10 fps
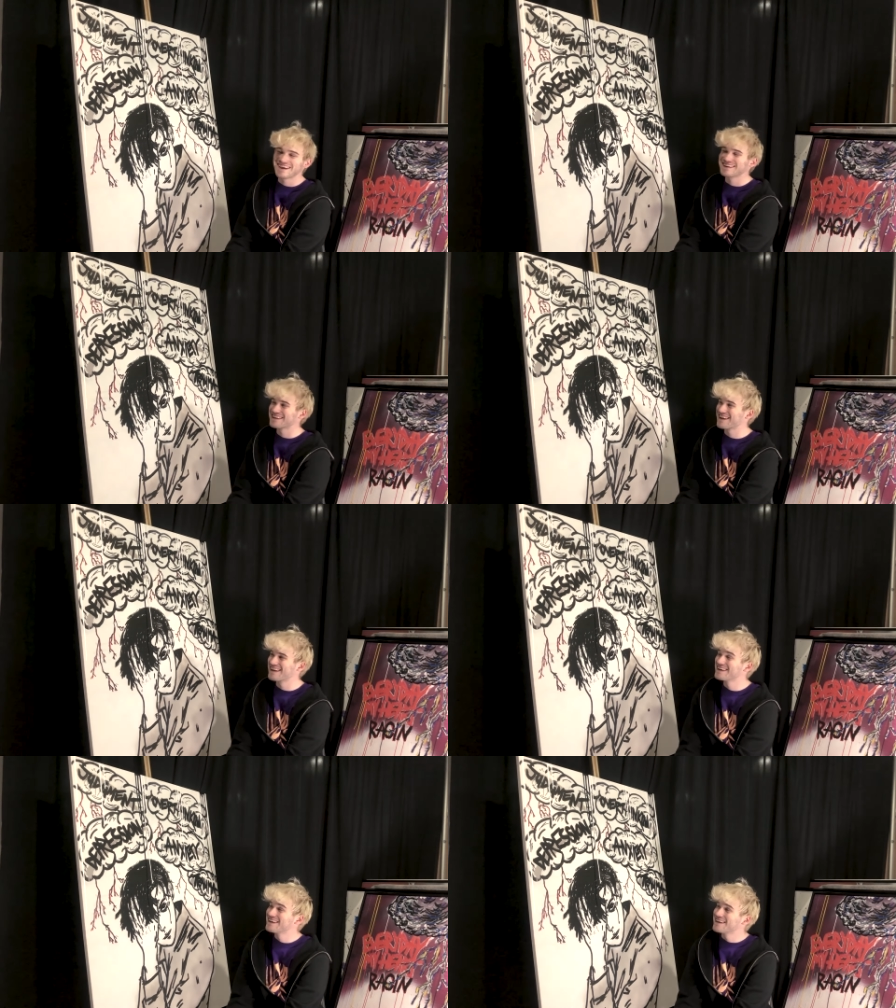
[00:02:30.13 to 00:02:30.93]
and
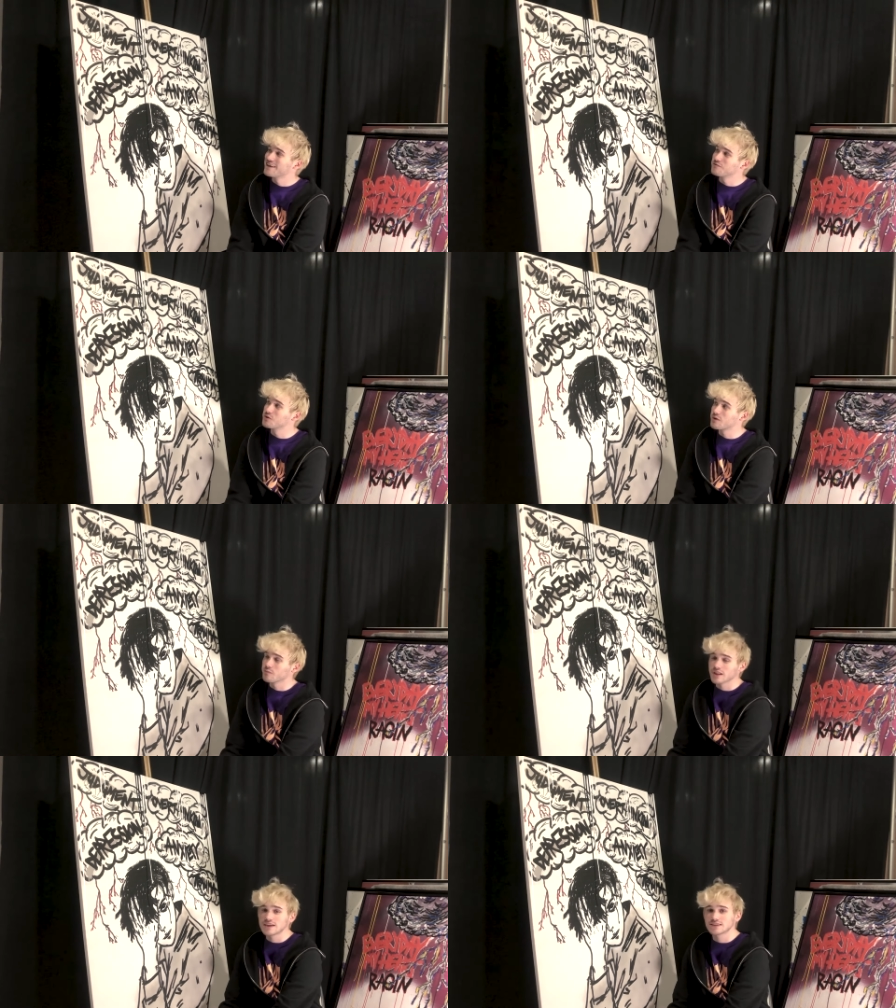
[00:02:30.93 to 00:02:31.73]
uh, if you can
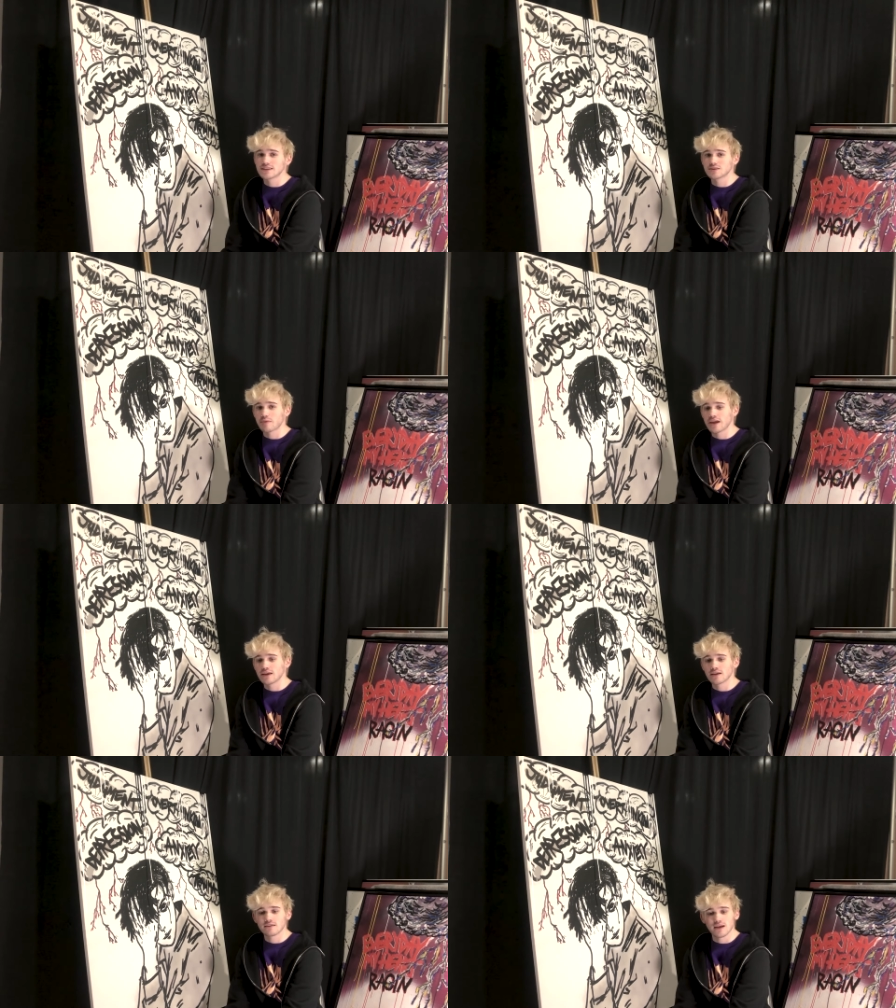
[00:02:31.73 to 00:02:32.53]
relate to this
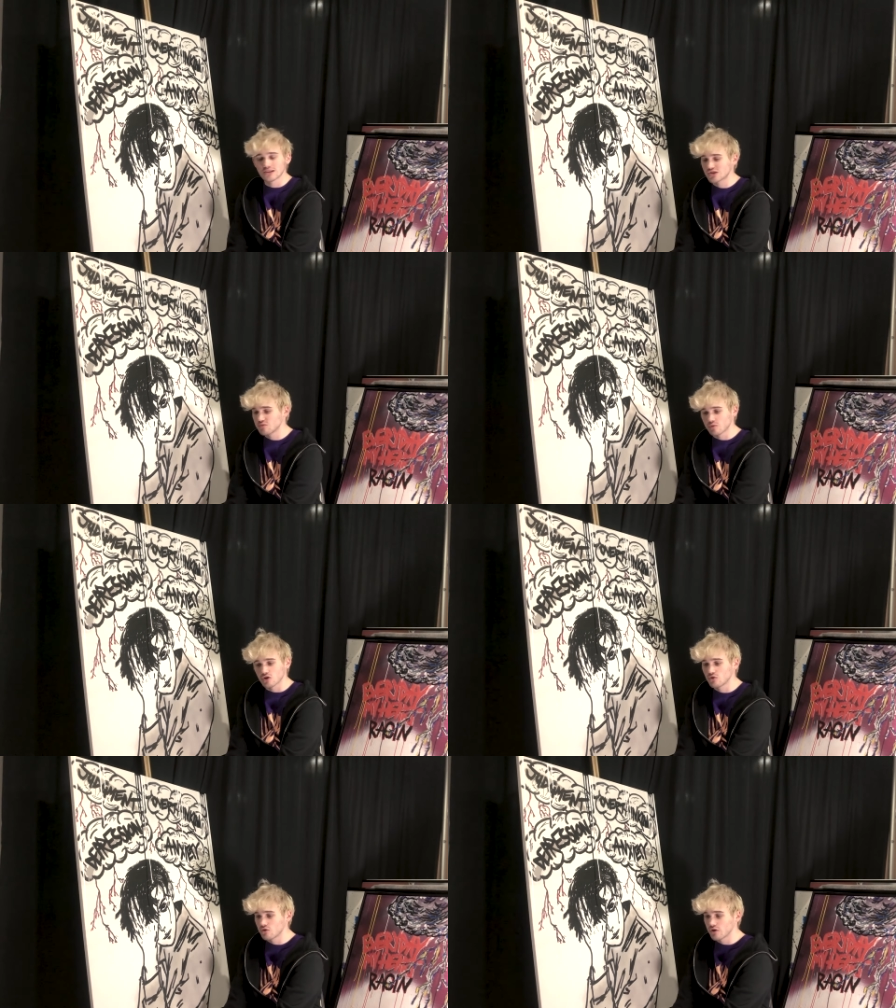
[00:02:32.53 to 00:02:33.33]
painting, that's super
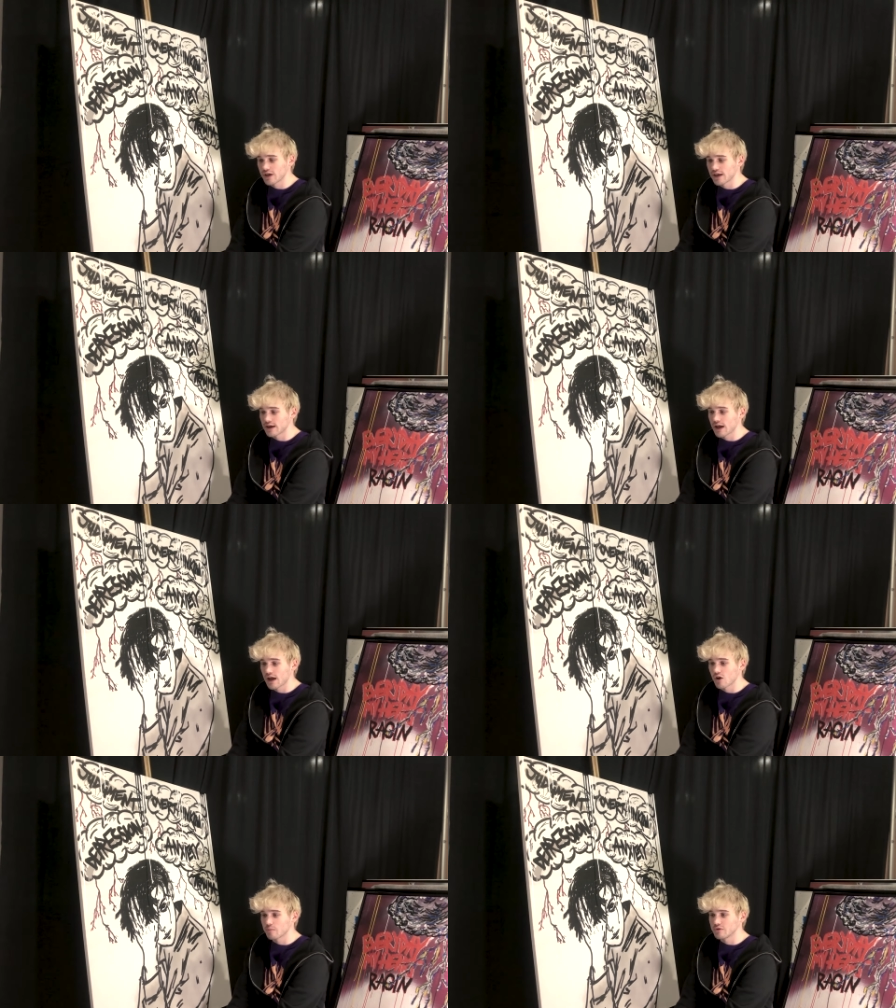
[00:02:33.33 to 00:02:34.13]
cool and I
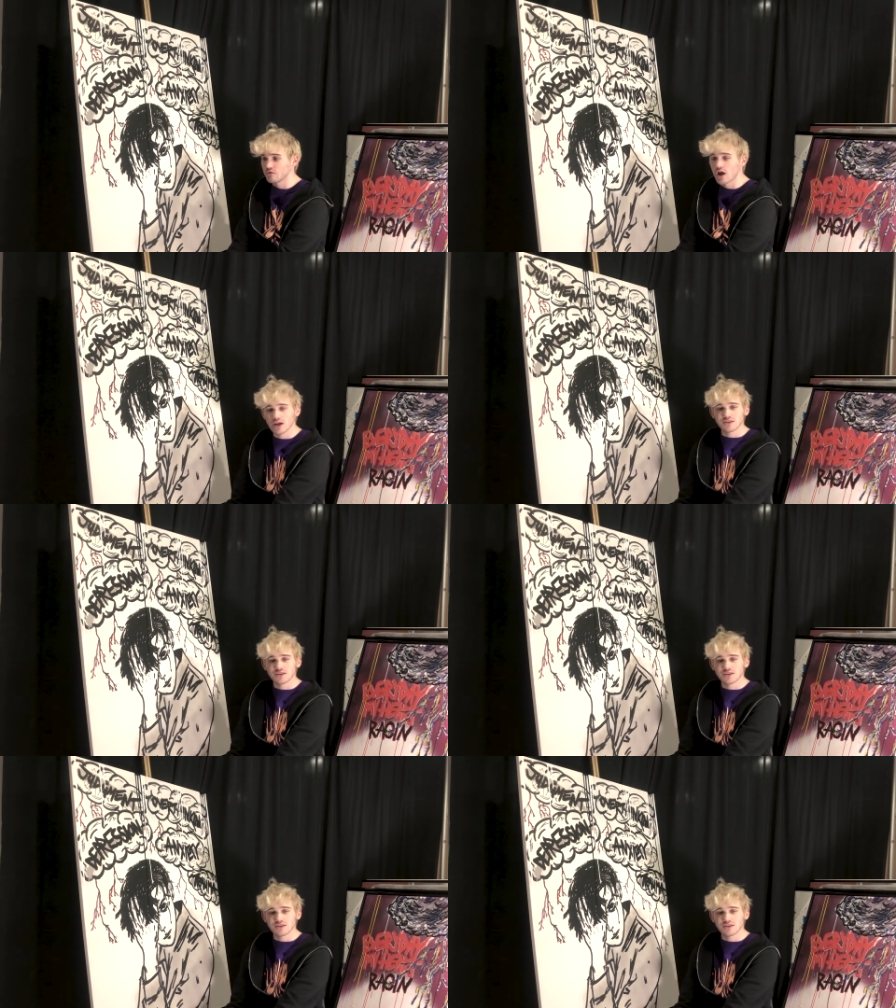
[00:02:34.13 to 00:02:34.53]
hope you got